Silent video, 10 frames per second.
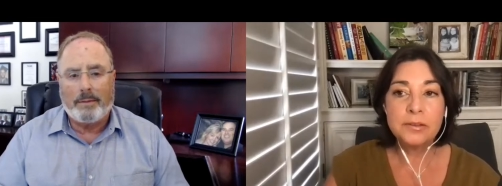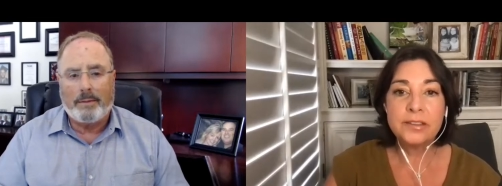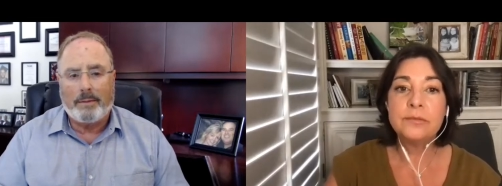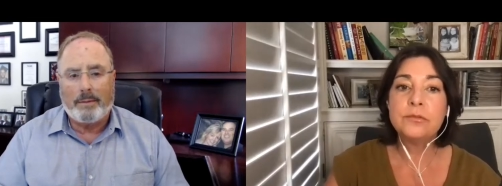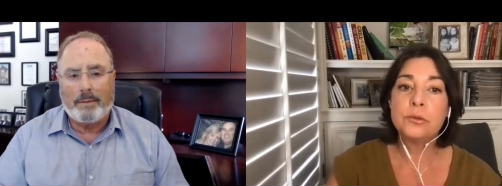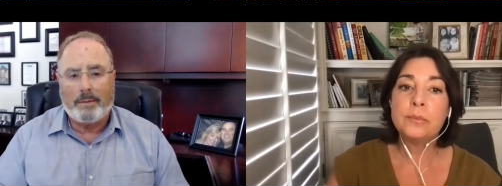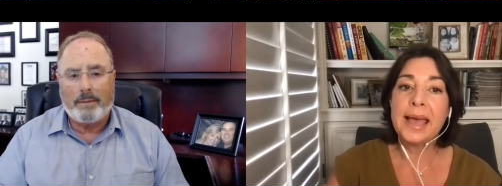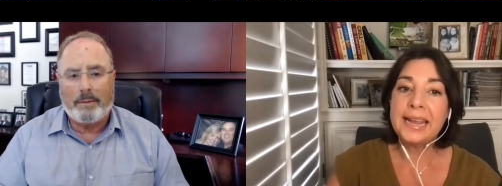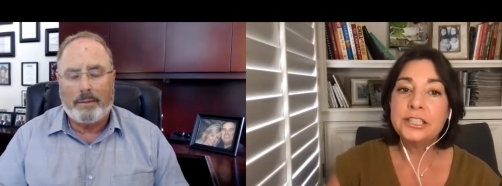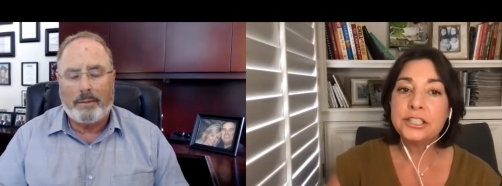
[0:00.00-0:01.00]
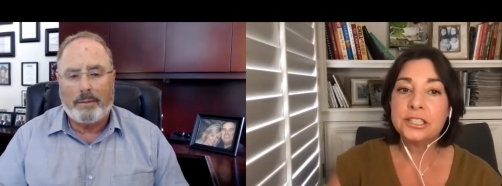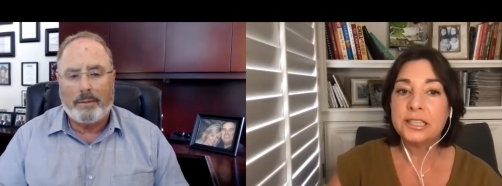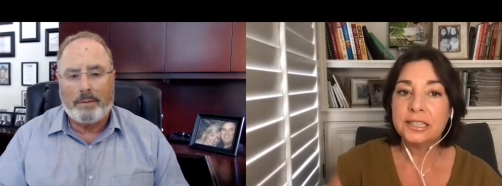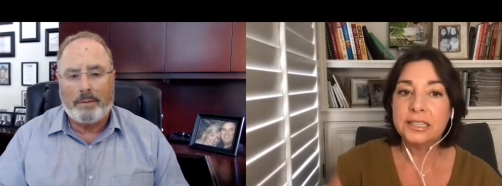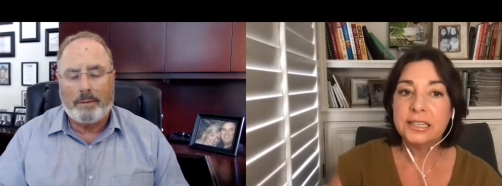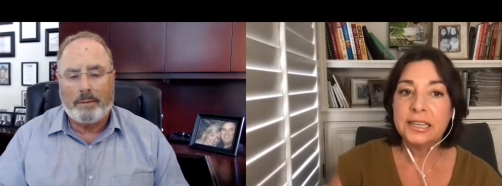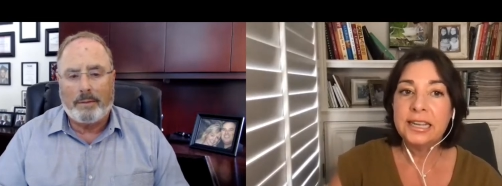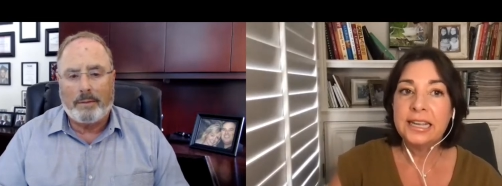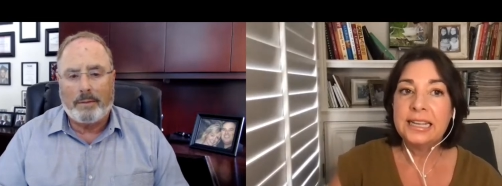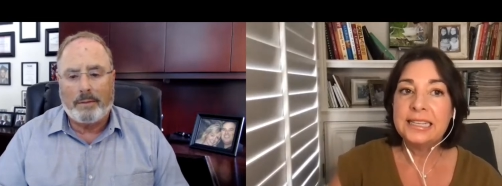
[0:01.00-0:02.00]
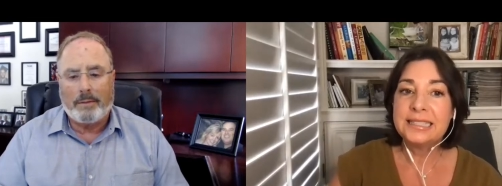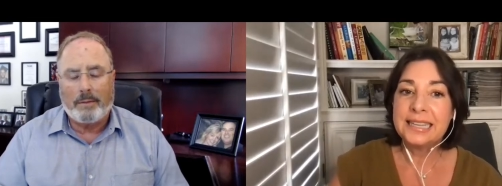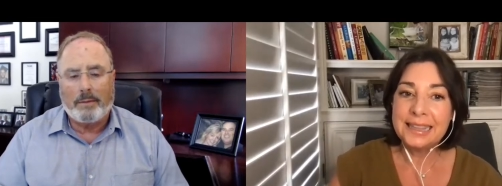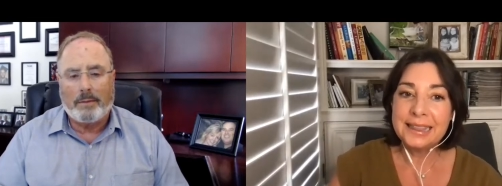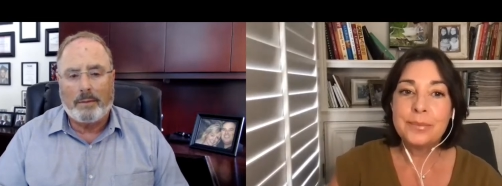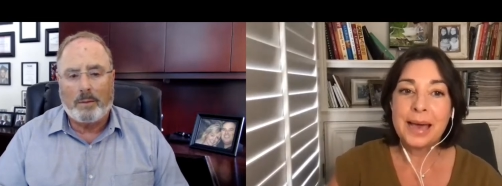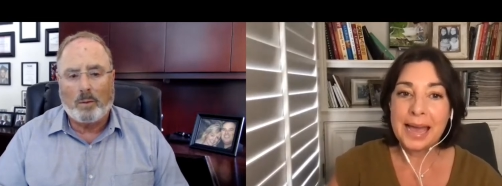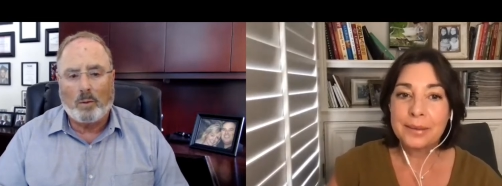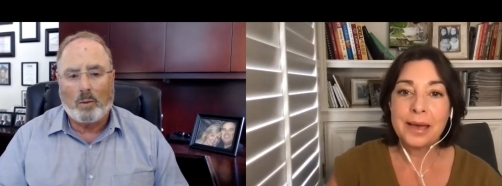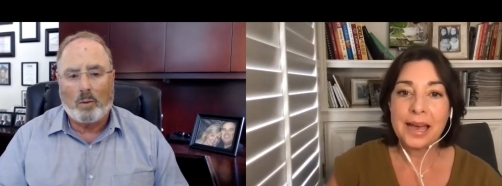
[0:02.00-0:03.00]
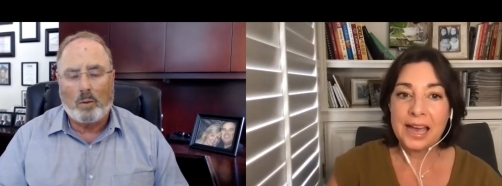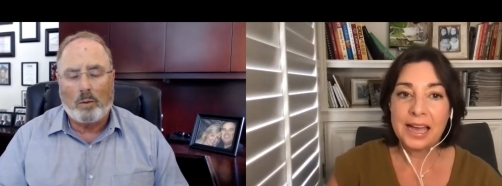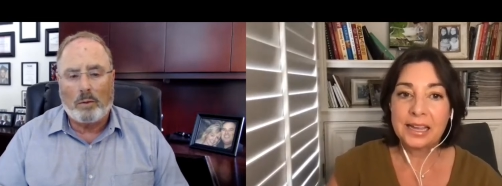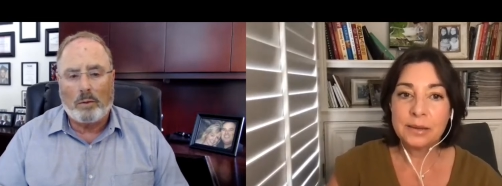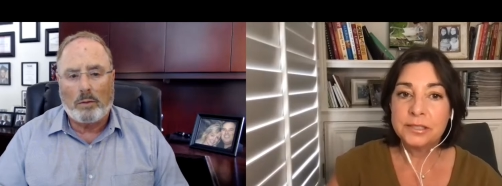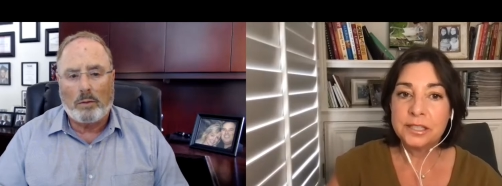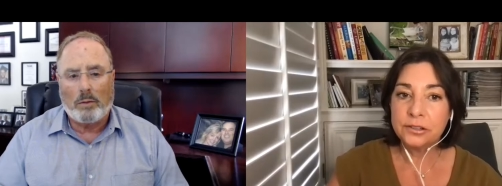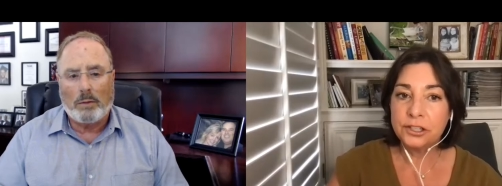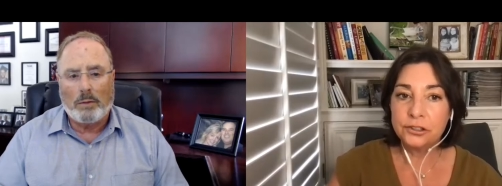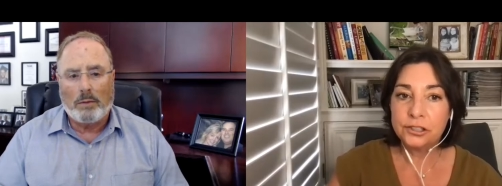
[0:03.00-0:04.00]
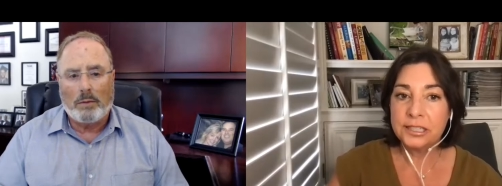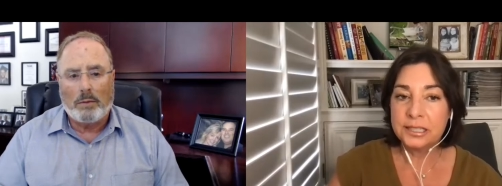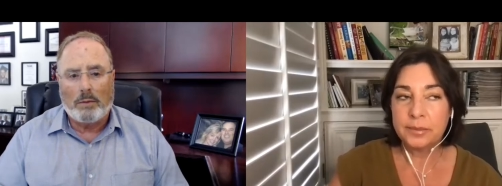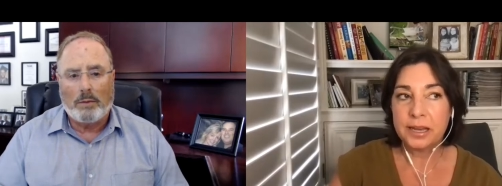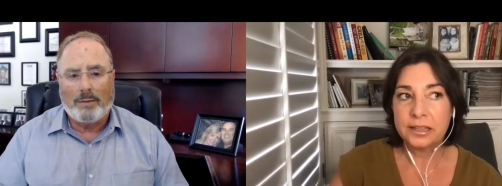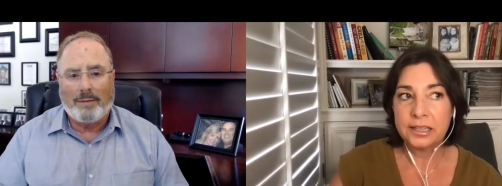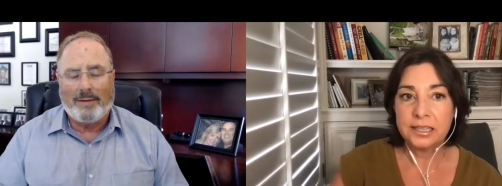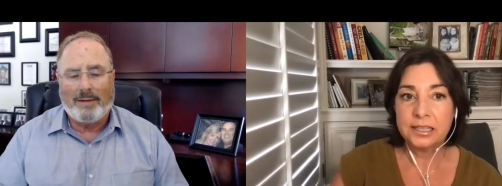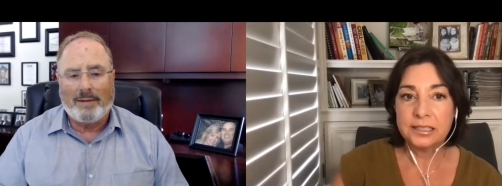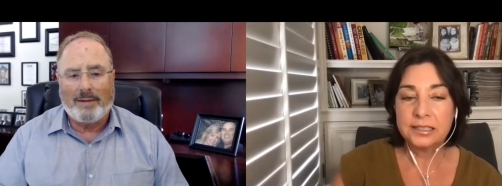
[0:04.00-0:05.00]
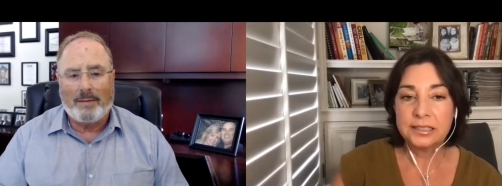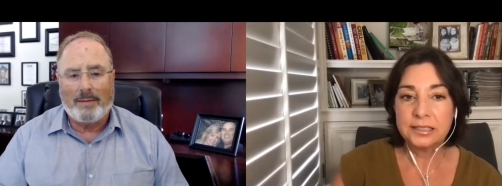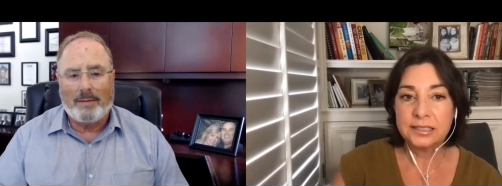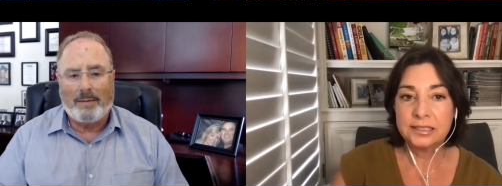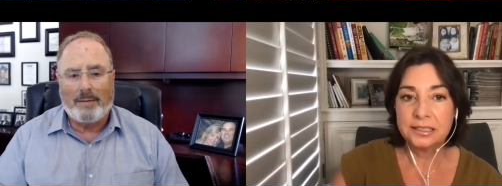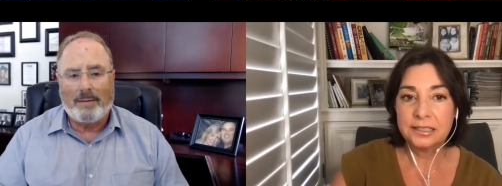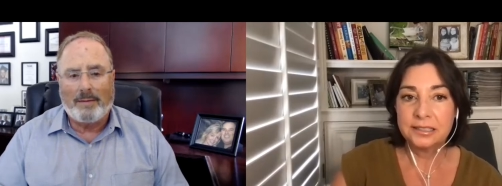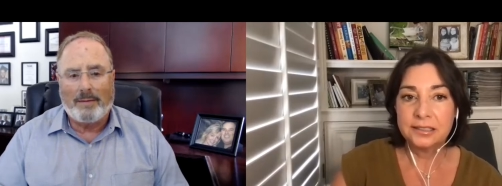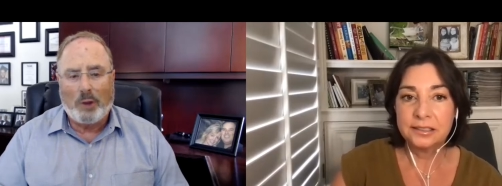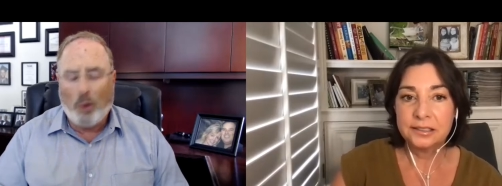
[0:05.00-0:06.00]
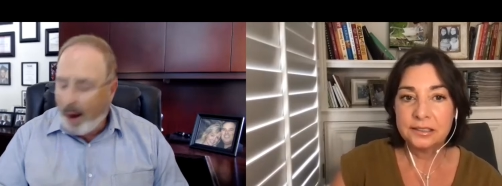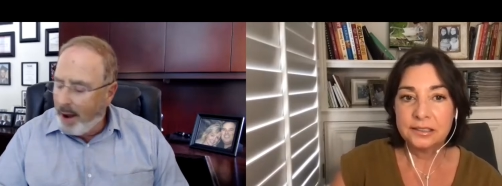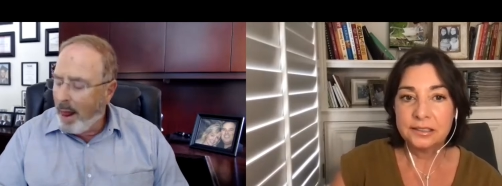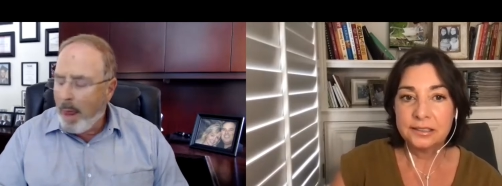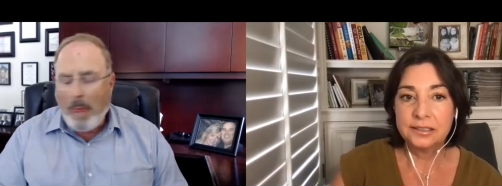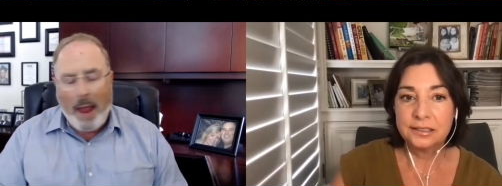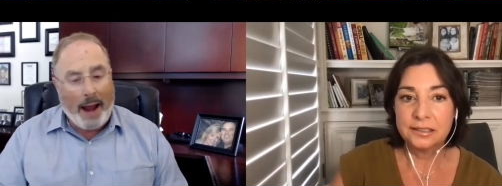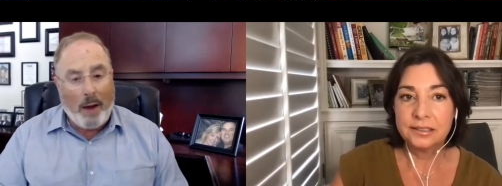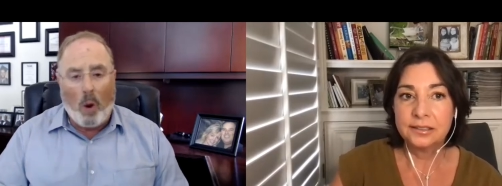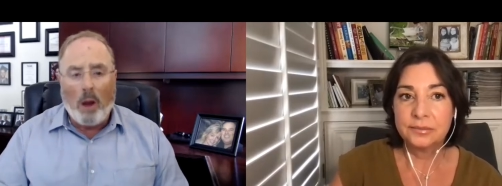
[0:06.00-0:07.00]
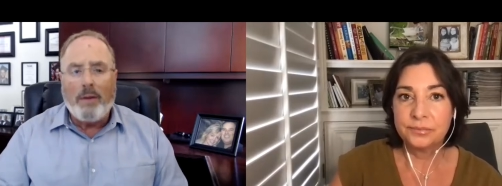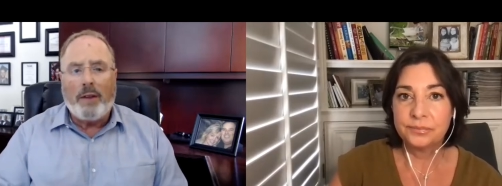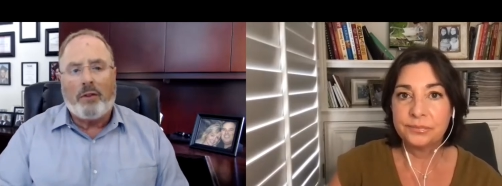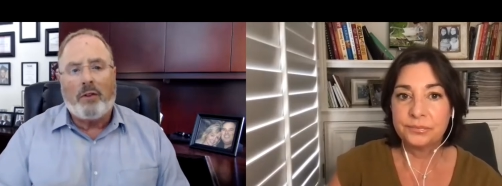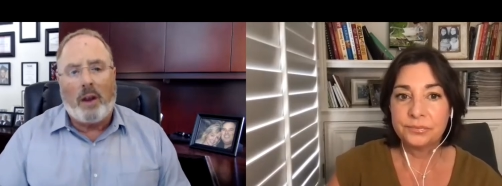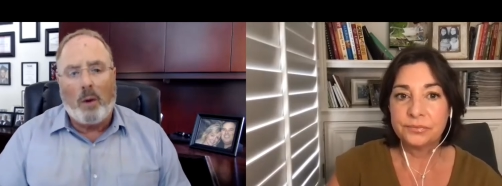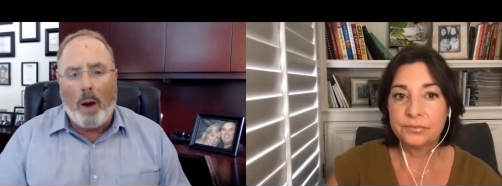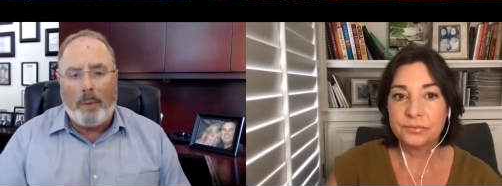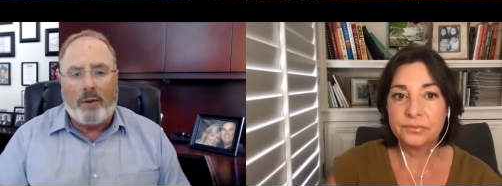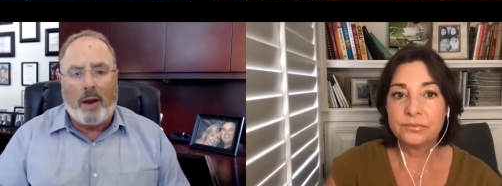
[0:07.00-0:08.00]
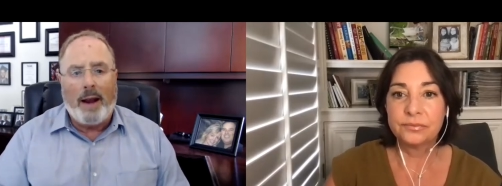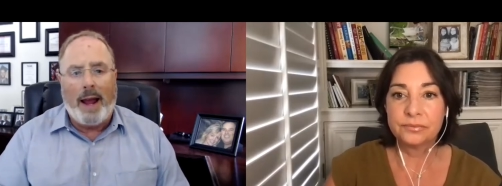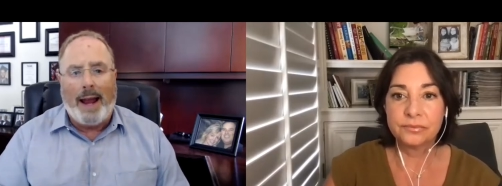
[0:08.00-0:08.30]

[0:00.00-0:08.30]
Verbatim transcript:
Speaker 1: of information is in the backpack? I'm so curious about this.
Speaker 2: Great. And all of this is on the website at